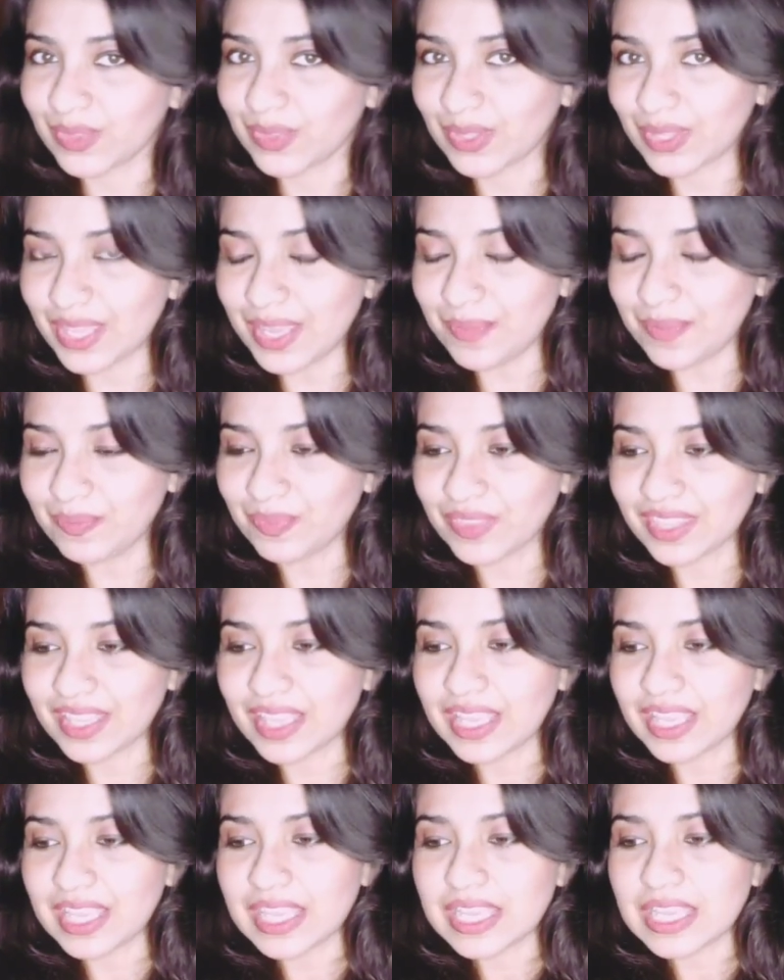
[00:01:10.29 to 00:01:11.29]
Okay,
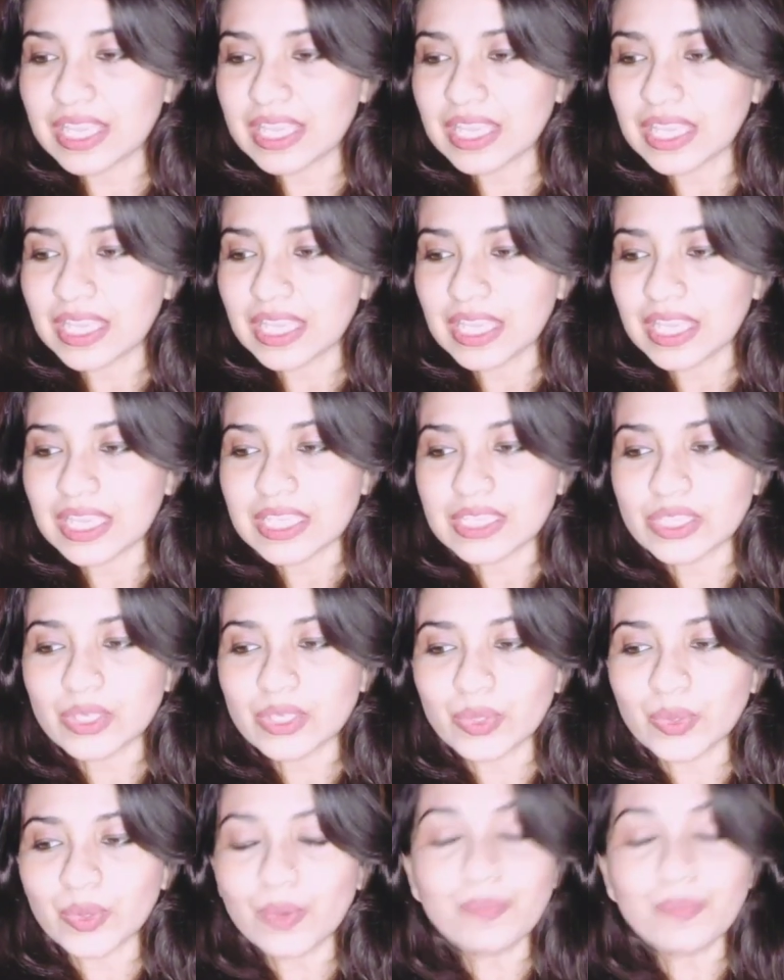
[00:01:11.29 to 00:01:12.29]

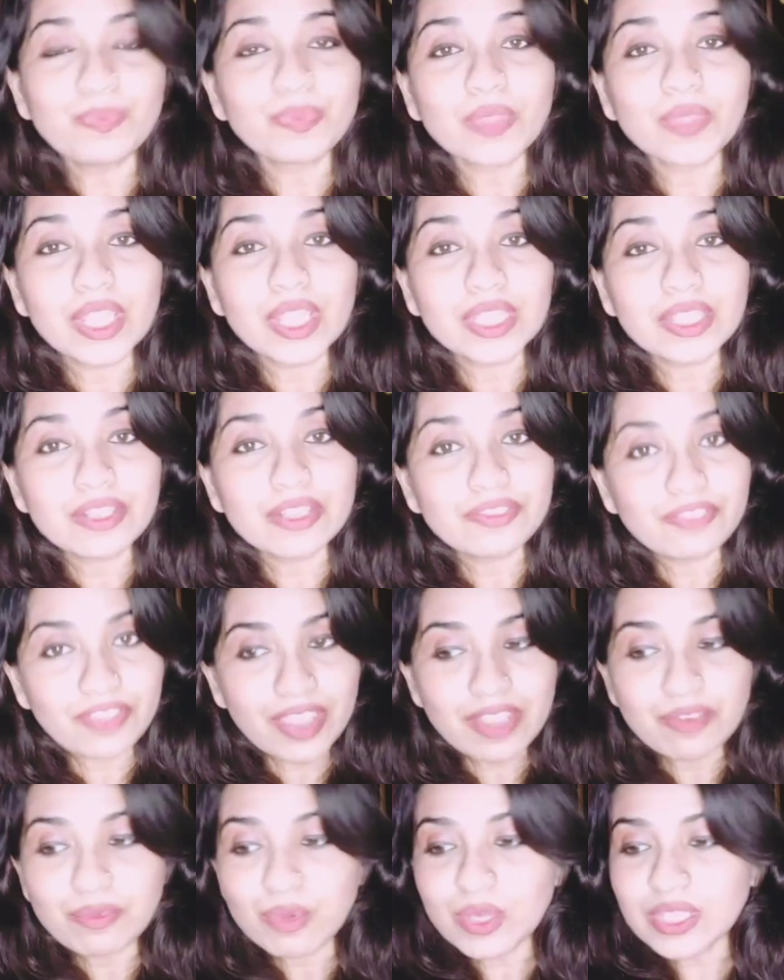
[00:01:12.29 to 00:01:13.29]
so that
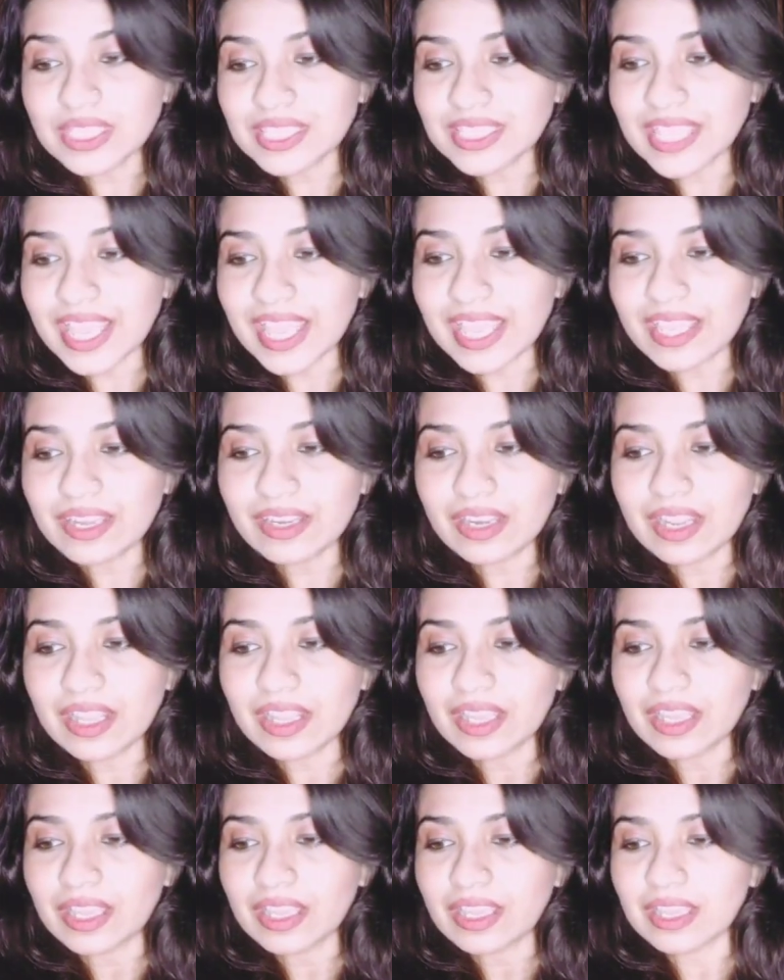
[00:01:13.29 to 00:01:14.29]
verbo ser
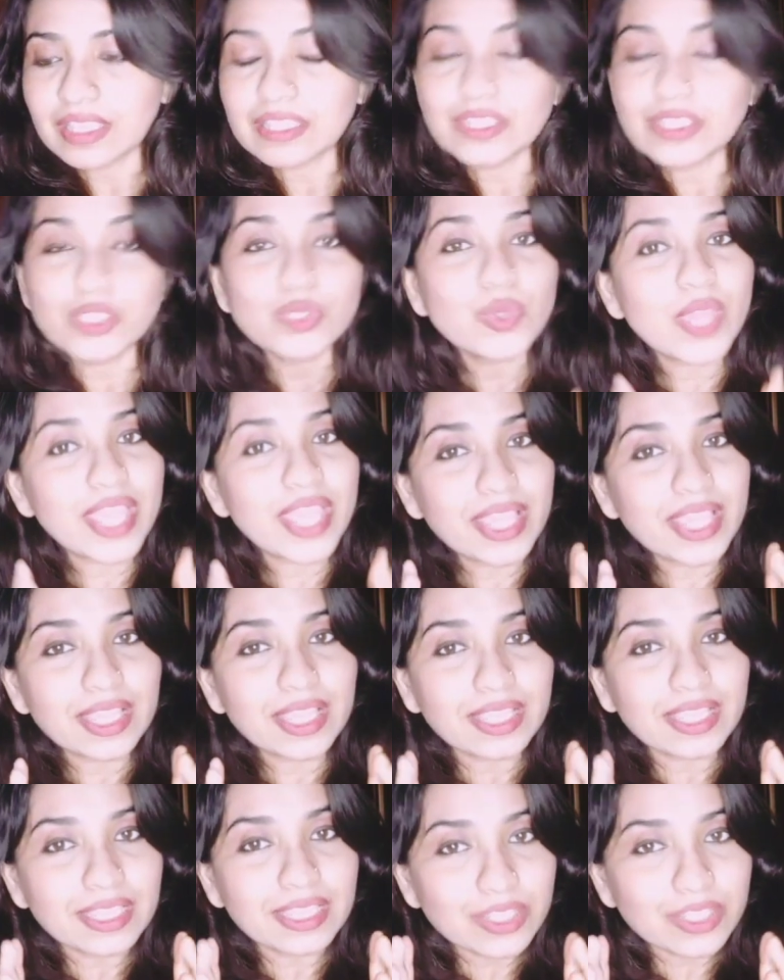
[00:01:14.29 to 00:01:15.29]
is to
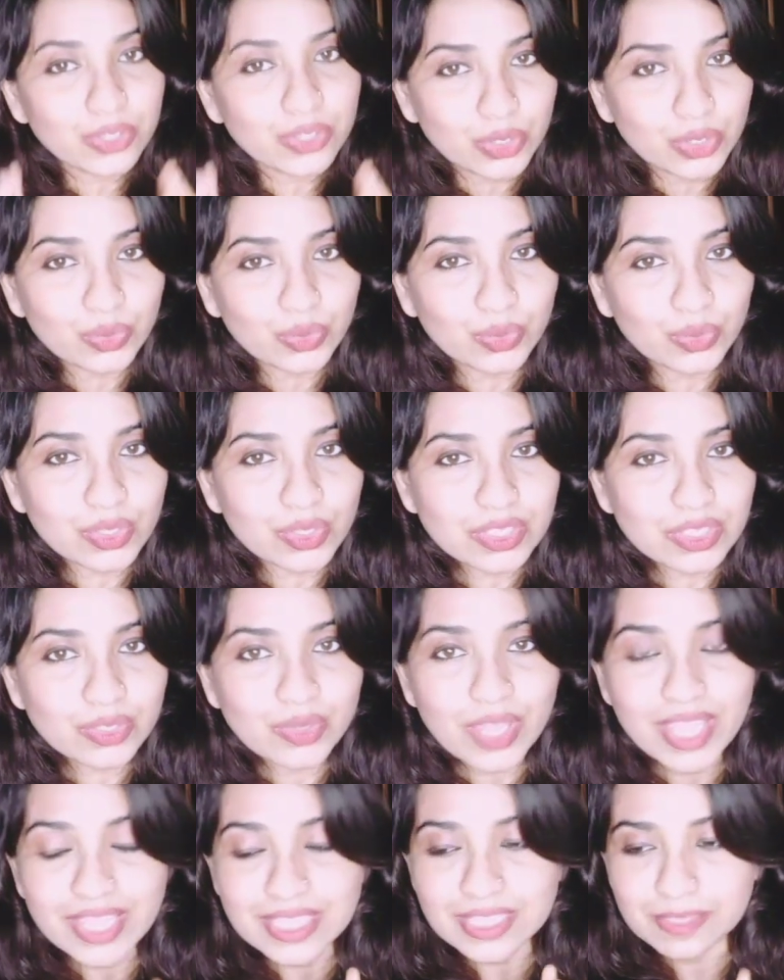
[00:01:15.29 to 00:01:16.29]
use to
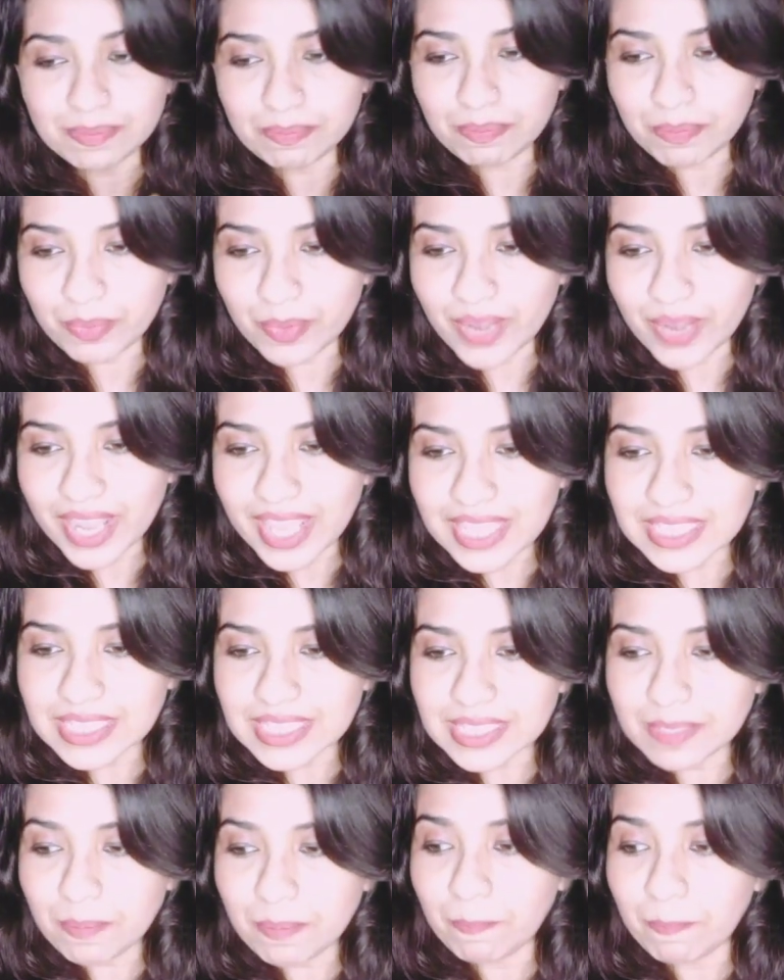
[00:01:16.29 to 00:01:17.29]

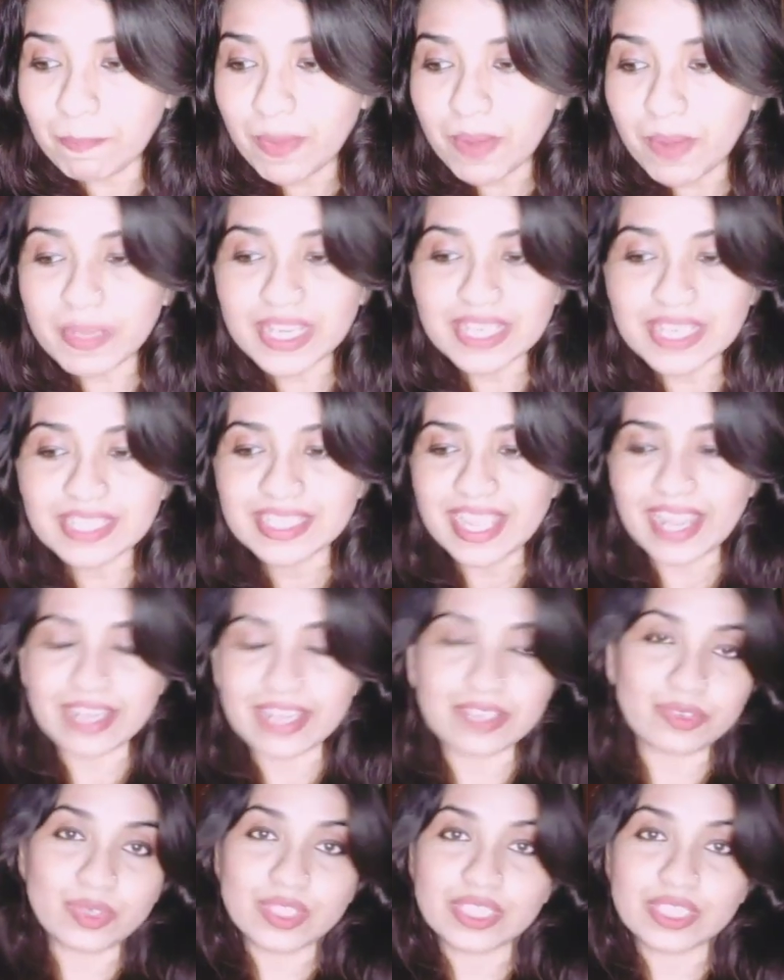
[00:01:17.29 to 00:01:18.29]
express permanent
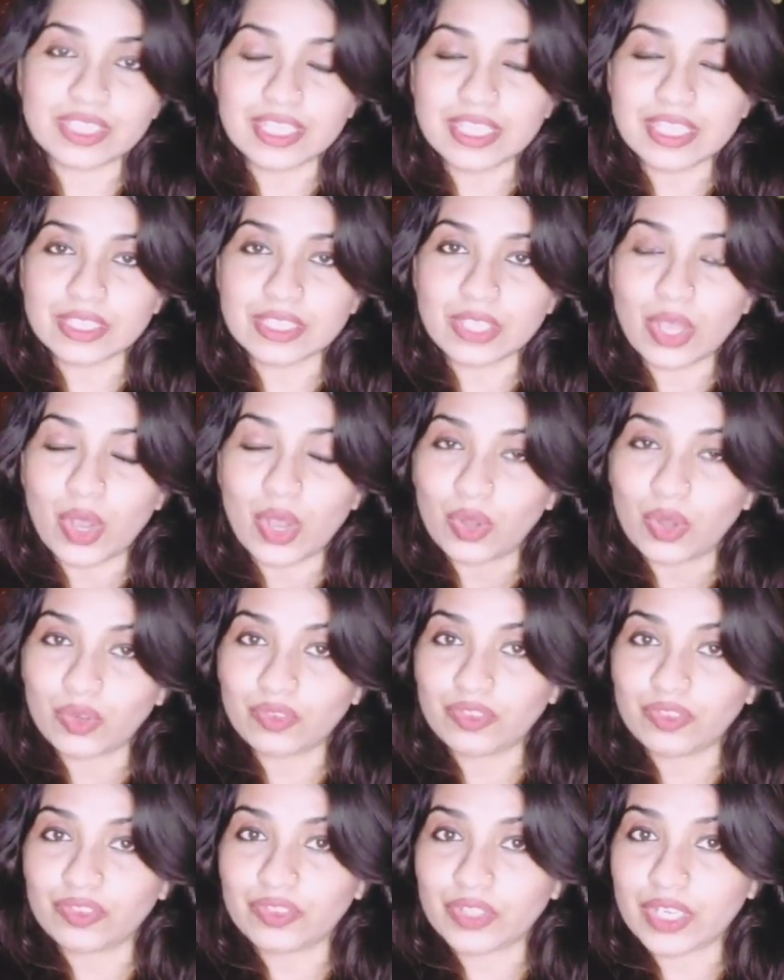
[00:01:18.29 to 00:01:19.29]
characteristics
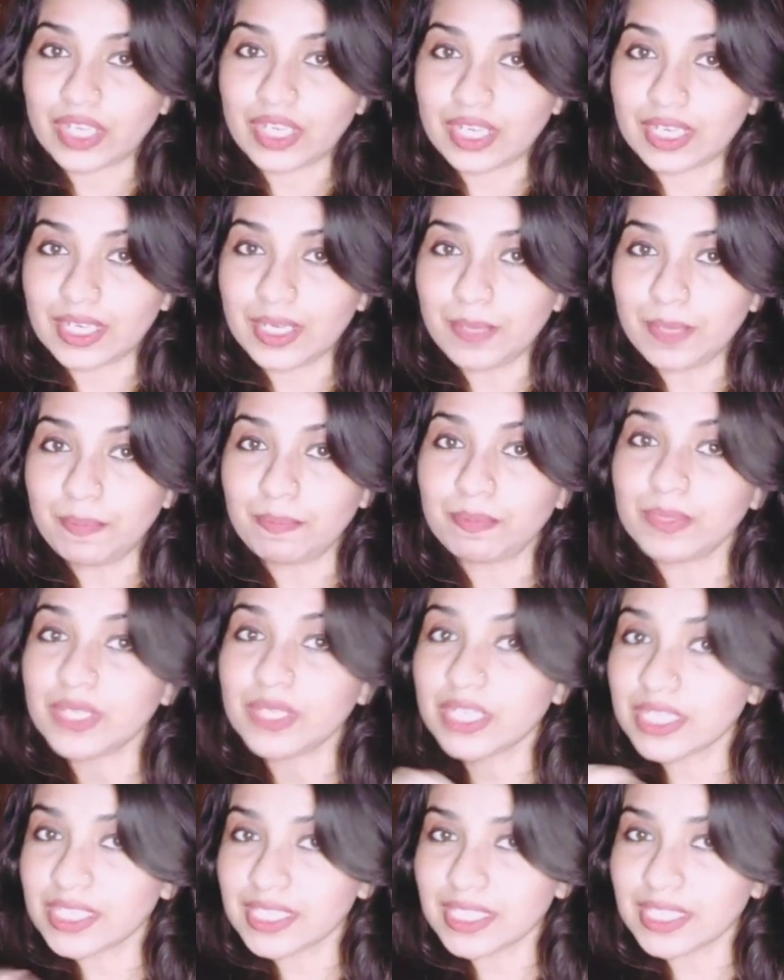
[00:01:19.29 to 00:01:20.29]
of a
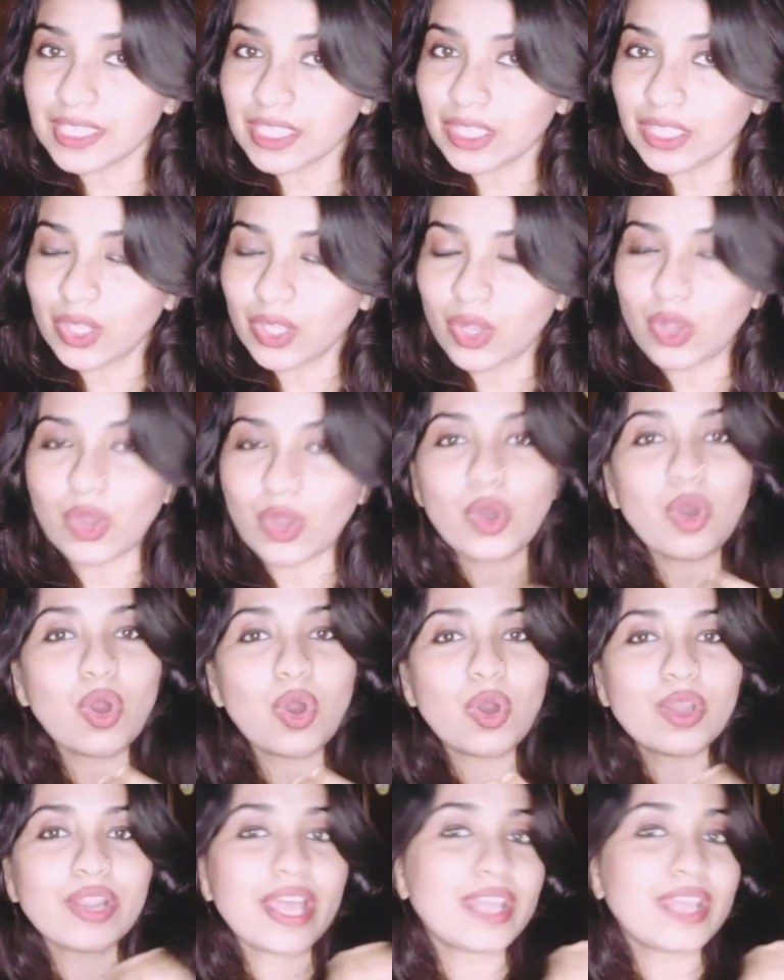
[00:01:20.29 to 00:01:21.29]
person
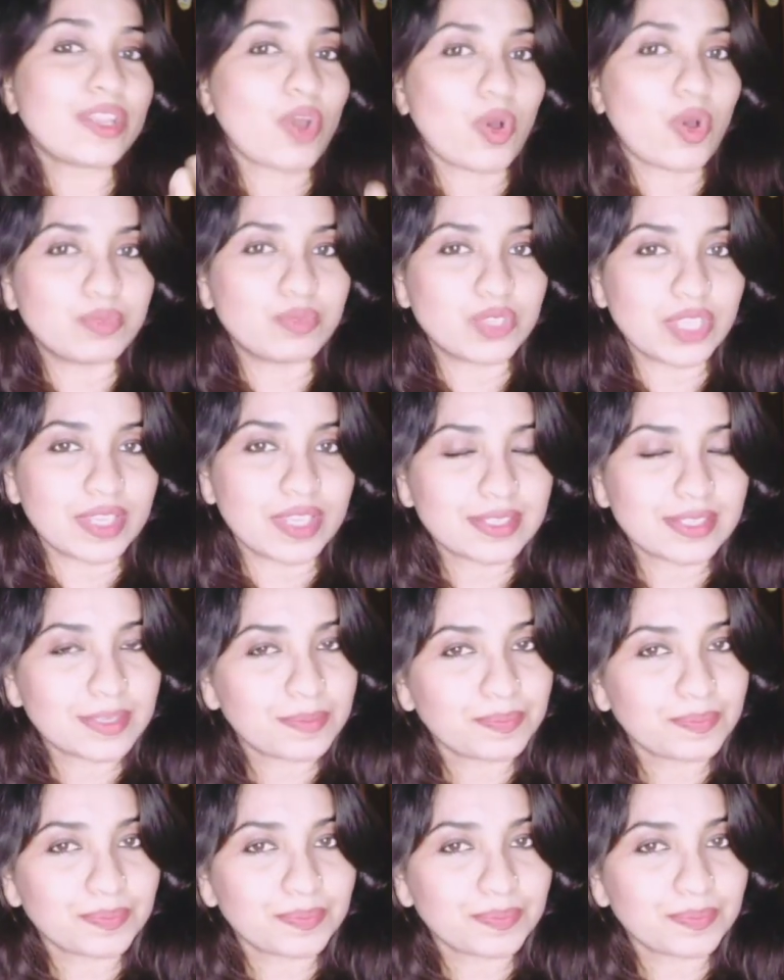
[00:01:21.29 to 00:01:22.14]
or an object.